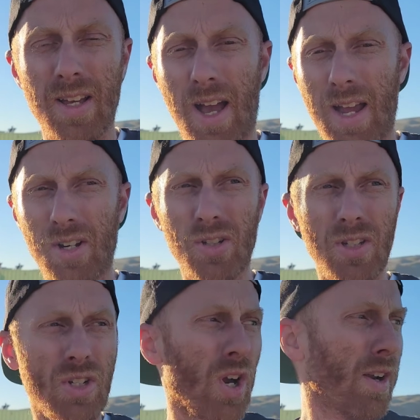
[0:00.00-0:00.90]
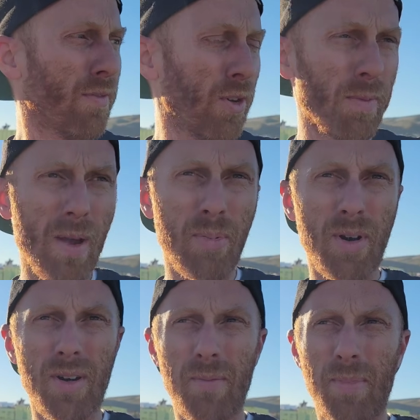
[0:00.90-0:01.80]
I actually tried to film that
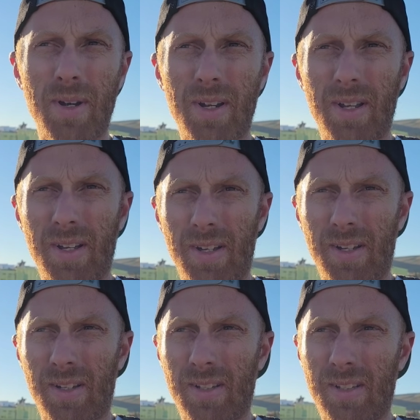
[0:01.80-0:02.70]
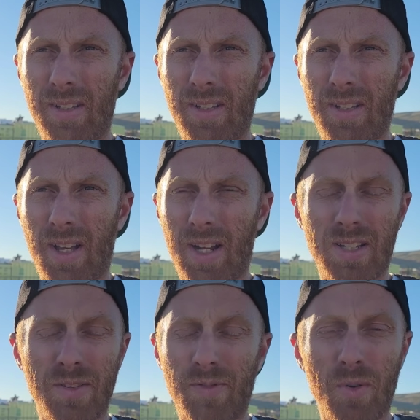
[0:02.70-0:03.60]
part but uh, I
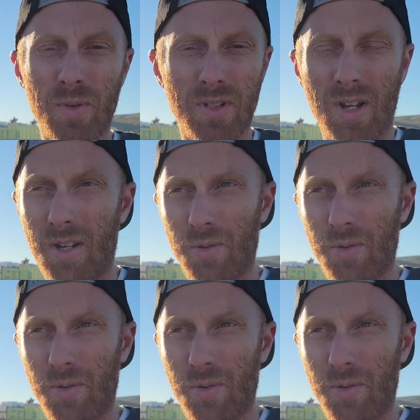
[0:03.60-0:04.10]
guess the phone wasn't on.